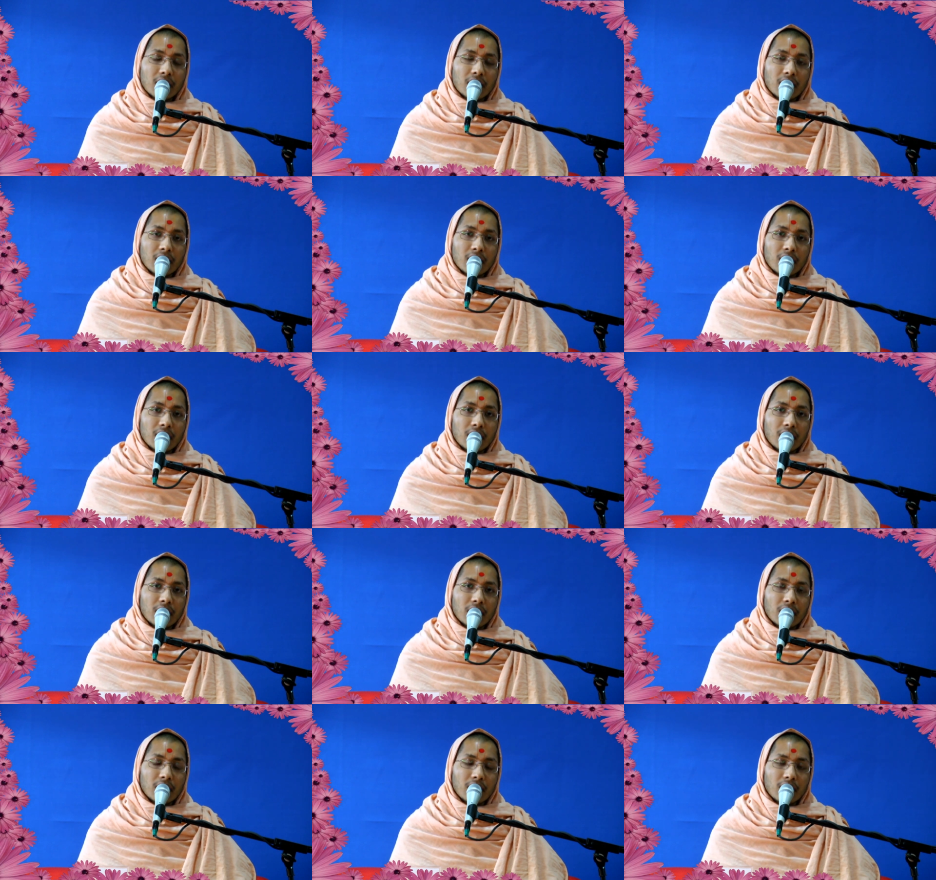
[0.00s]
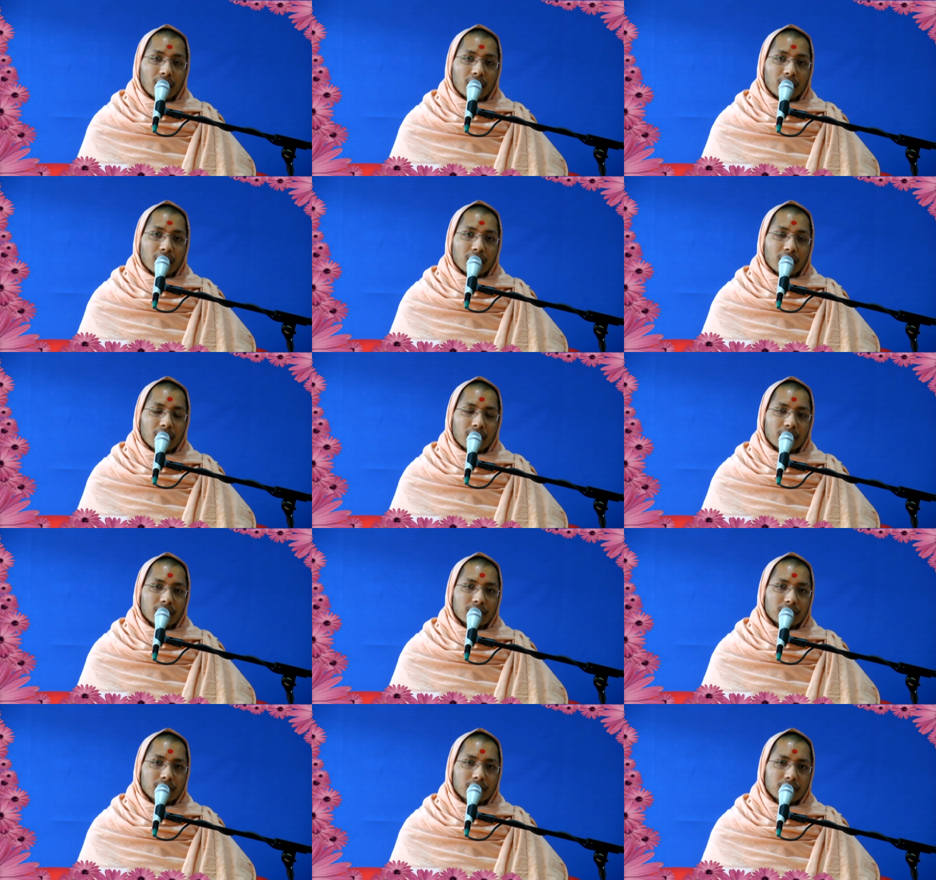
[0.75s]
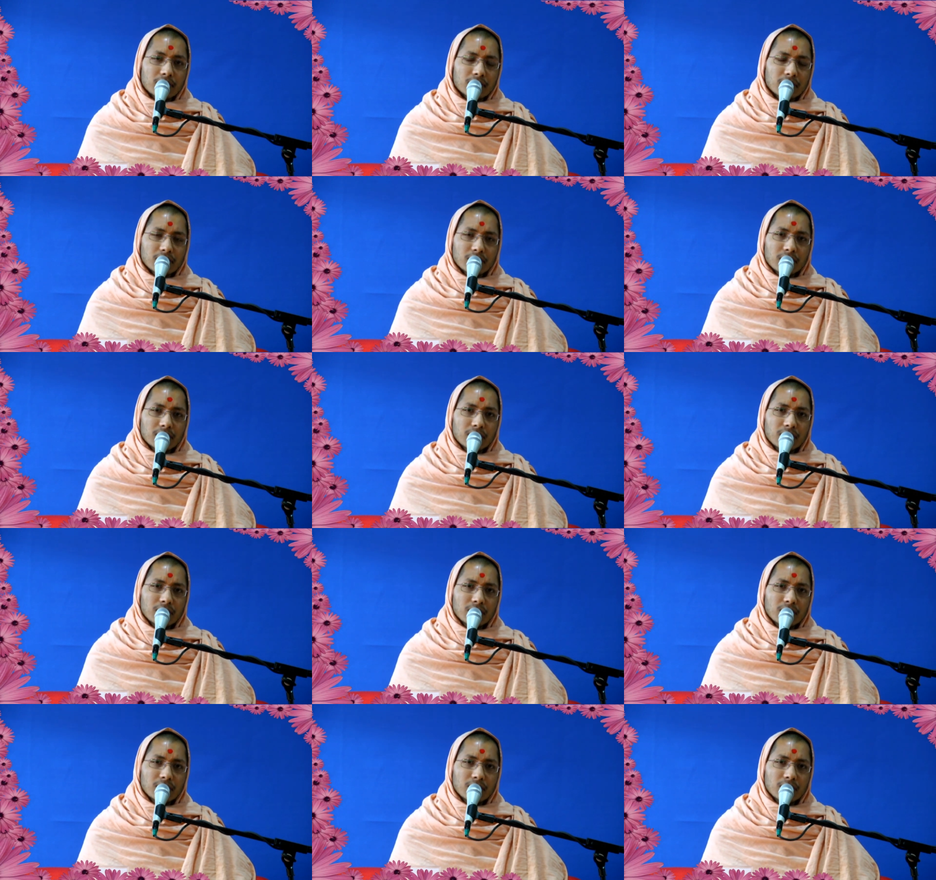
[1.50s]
Nobody speaks.